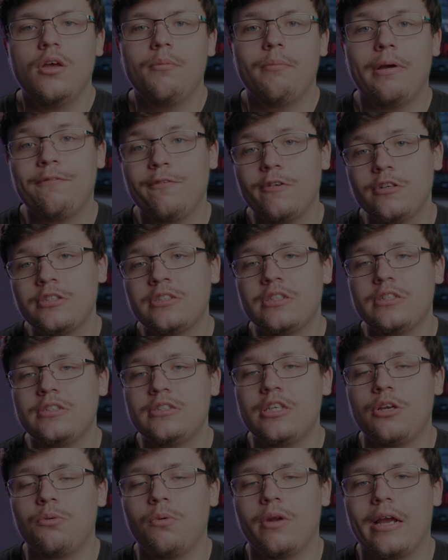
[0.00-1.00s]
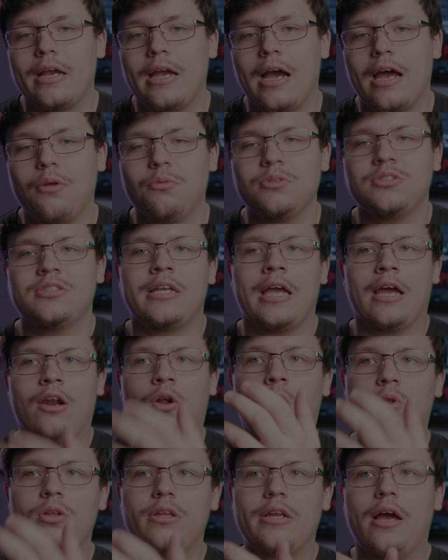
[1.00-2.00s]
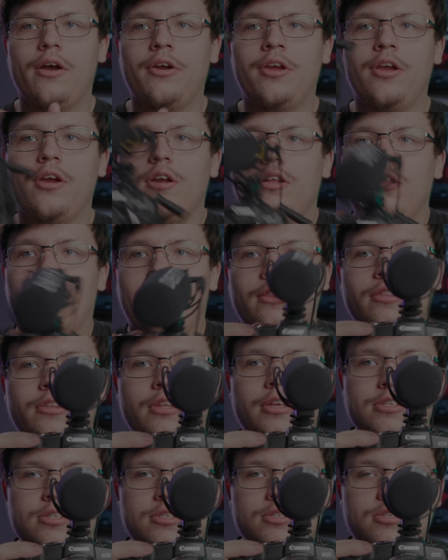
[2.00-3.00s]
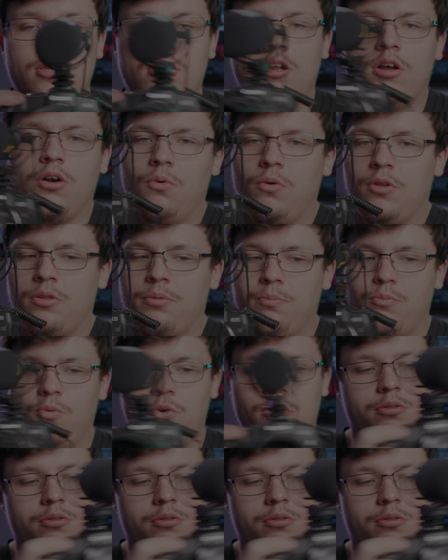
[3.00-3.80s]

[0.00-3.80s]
My first instinct when I got it was to kind of hold it out here like this, you know, with